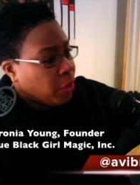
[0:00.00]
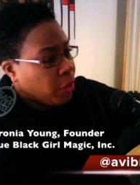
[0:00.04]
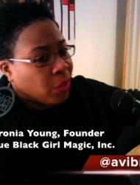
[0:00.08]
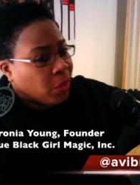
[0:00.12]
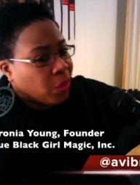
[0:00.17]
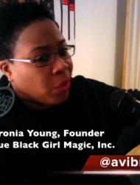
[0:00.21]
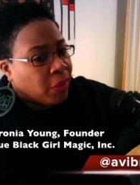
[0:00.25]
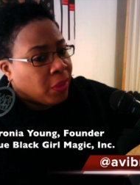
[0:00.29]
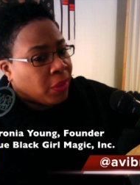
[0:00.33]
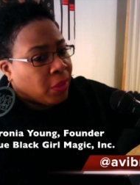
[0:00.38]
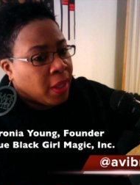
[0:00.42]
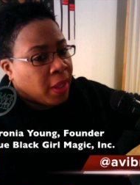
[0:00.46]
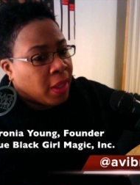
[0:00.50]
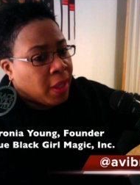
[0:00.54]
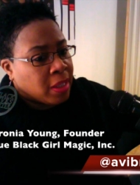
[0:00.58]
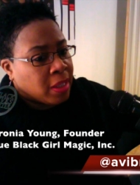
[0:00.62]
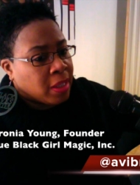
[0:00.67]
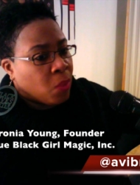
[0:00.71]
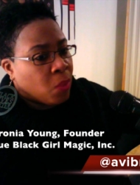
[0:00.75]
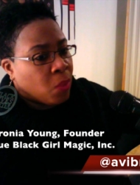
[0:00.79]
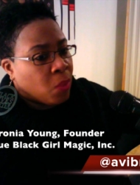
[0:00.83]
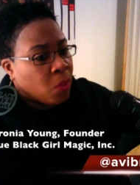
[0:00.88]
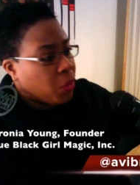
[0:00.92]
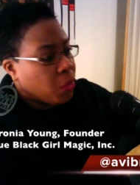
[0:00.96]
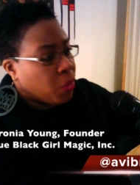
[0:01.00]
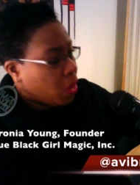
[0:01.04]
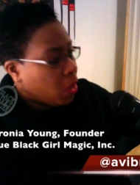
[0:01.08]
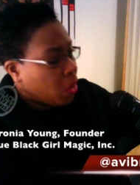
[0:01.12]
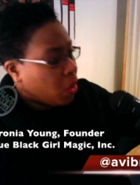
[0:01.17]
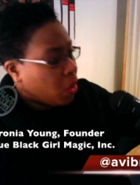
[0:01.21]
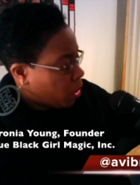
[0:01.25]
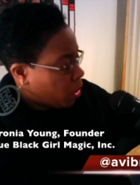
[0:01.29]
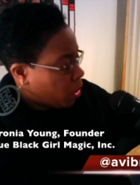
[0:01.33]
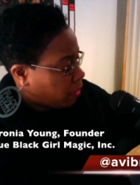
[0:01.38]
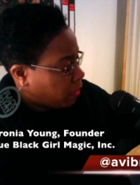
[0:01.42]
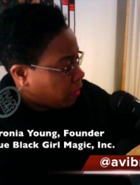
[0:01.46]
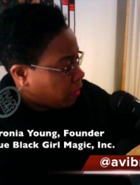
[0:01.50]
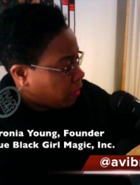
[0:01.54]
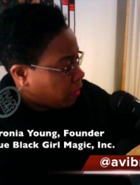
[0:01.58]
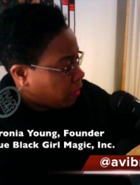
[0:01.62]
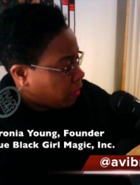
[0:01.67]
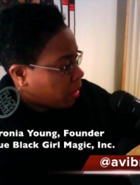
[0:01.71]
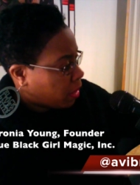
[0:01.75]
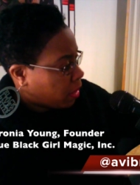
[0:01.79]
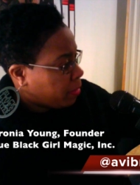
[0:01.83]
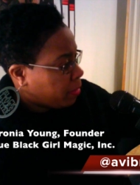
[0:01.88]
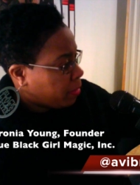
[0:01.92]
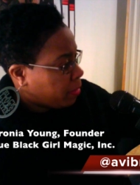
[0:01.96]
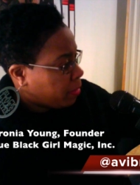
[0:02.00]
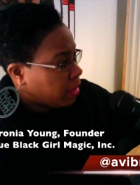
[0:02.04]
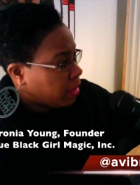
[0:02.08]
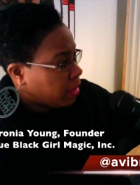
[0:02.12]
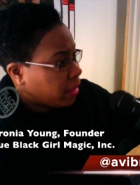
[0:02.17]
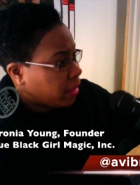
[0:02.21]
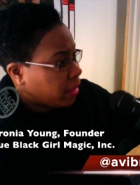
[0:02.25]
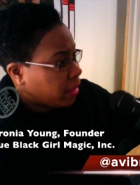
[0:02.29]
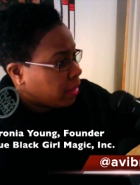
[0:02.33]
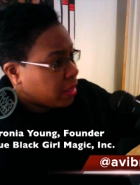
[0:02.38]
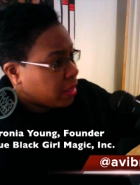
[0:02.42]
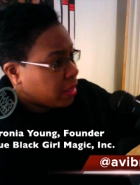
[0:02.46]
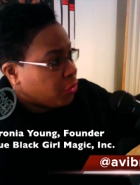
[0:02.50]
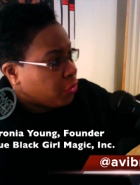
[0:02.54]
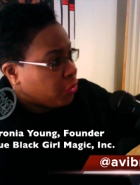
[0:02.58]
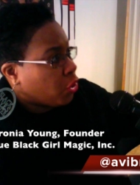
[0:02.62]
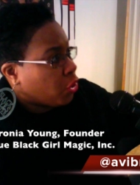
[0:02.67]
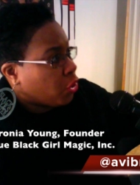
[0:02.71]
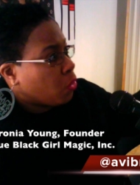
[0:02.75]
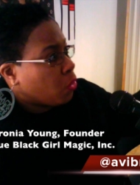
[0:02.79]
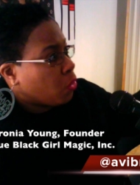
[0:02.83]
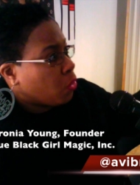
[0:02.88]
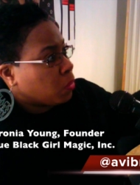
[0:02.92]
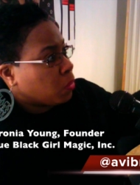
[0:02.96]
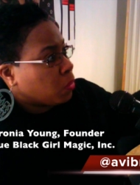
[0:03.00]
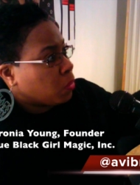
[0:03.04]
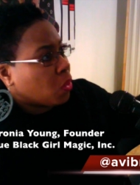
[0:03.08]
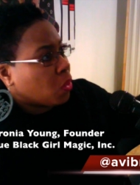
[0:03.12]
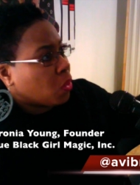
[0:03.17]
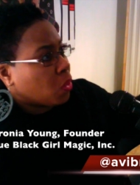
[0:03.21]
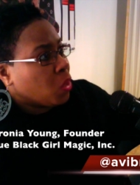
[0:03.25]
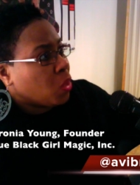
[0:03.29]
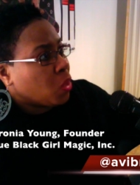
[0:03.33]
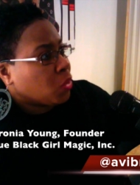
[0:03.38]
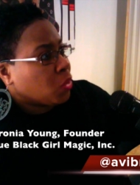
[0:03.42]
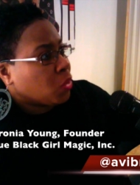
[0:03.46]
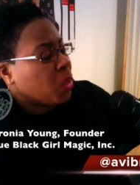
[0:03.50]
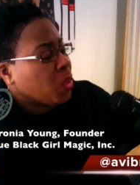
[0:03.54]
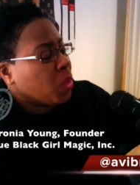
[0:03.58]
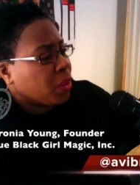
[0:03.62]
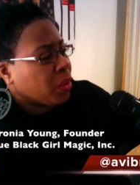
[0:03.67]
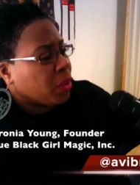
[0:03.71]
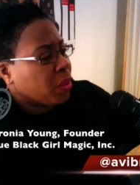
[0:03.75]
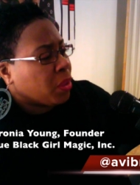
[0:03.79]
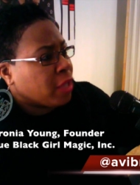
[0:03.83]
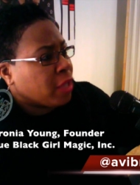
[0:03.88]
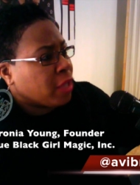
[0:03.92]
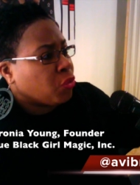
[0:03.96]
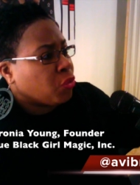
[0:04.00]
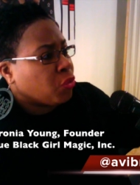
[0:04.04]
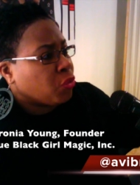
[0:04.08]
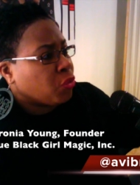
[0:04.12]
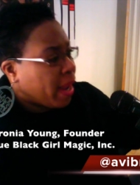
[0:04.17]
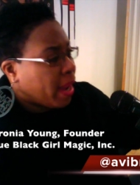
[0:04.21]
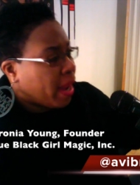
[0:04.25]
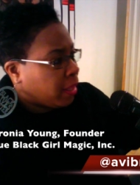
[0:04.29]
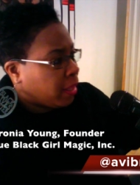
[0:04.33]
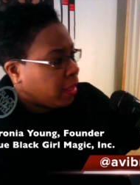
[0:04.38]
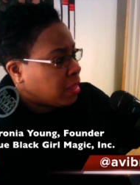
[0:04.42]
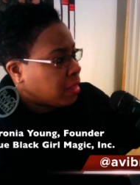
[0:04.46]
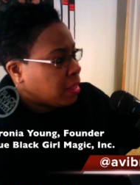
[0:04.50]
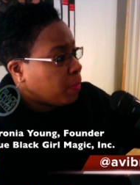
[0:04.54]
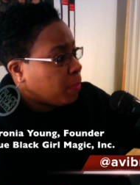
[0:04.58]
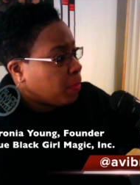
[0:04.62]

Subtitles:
the things that went on with comedian Leslie Jones on Twitter. That dragging.